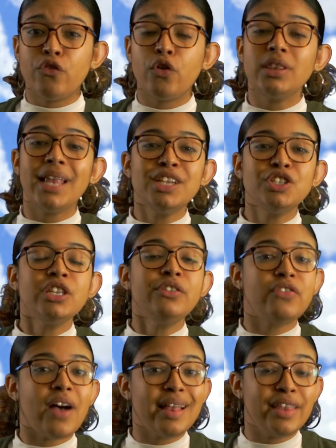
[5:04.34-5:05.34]
for allegedly
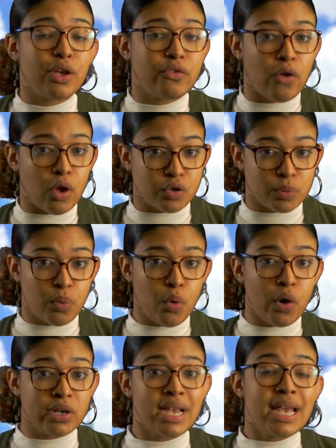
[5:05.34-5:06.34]
filing a false
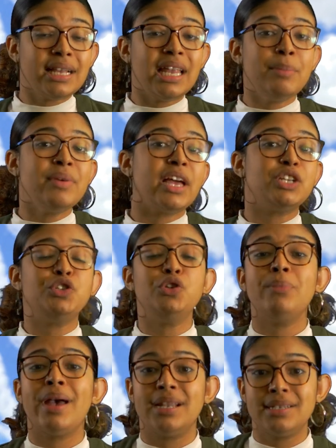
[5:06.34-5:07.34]
report claiming that two
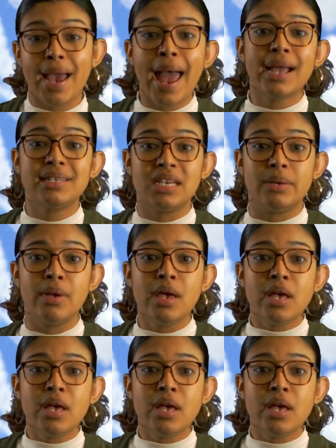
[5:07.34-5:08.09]
men attacked him.